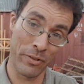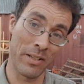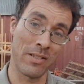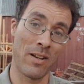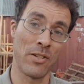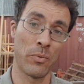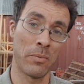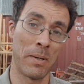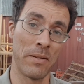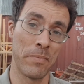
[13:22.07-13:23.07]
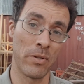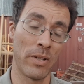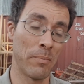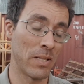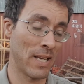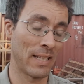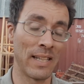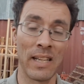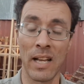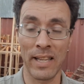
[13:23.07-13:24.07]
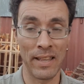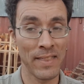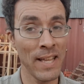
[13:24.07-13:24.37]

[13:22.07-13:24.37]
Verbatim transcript: criticize what I'm doing, my technique, okay,